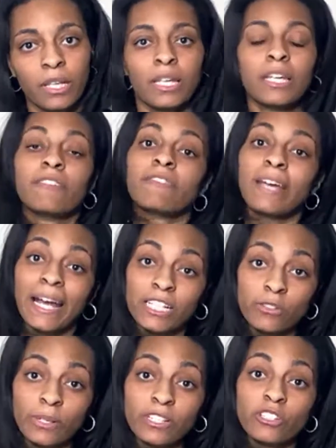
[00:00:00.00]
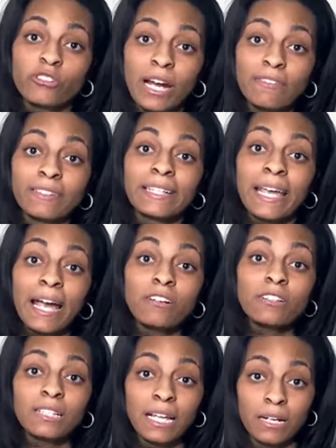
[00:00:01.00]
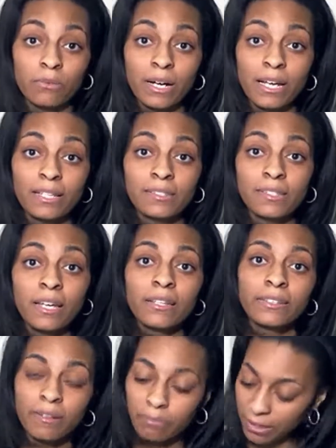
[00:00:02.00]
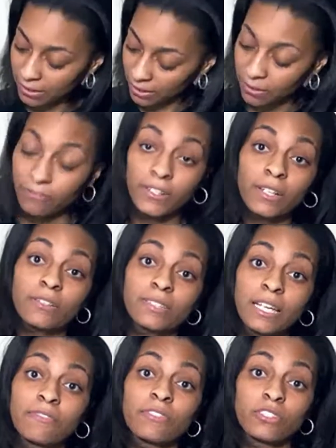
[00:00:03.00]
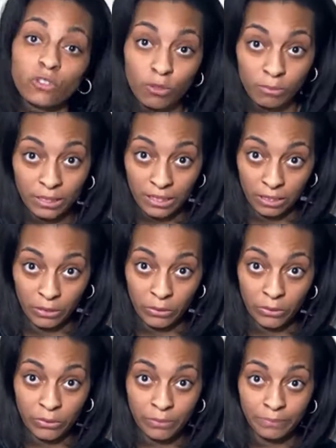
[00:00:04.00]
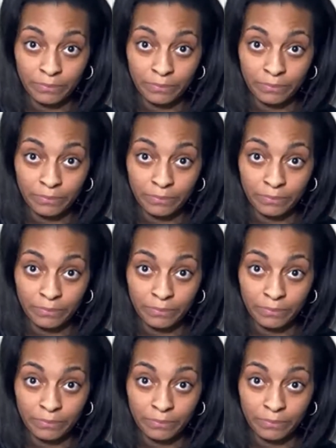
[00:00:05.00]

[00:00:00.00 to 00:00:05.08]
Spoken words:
If the actuator is driving counterclockwise, that means that the fail-safe is normally closed.